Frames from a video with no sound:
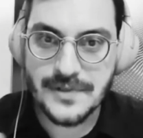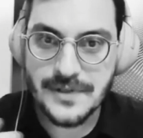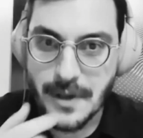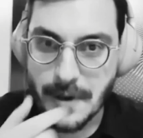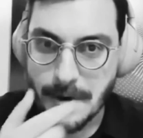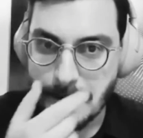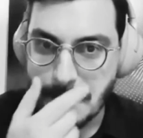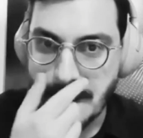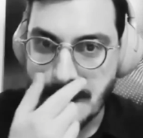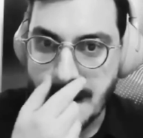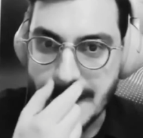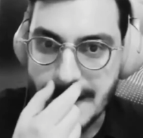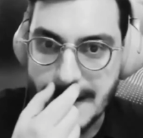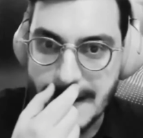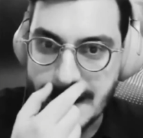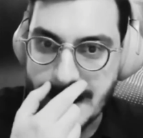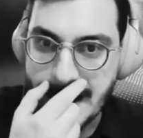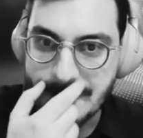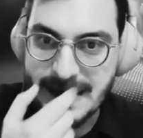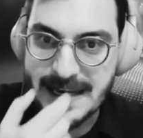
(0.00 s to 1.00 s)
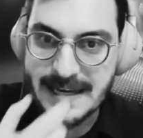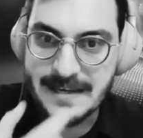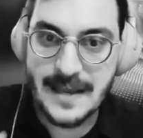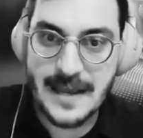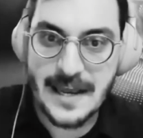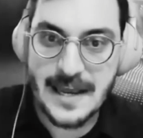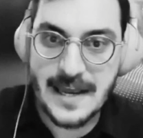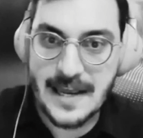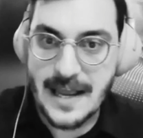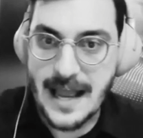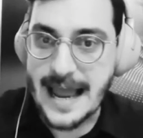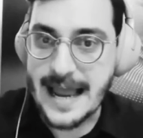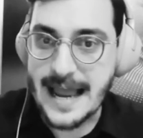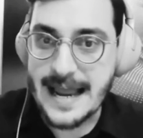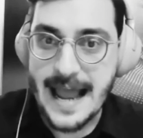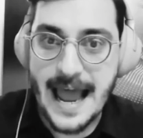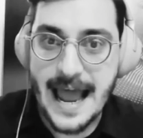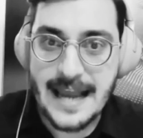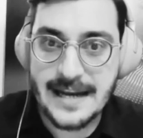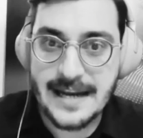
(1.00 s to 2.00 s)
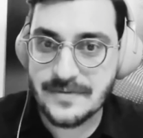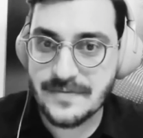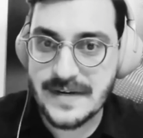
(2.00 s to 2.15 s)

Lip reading: So I mean, I